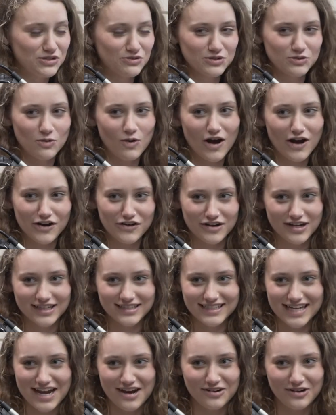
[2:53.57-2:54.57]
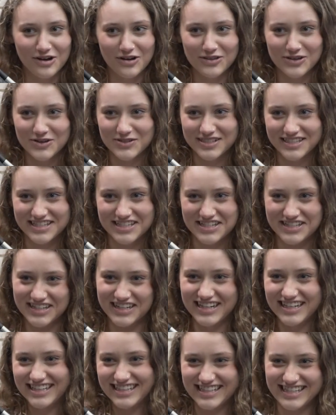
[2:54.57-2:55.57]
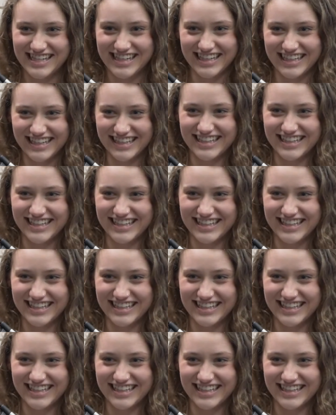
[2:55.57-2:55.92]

she was watering it down all those years?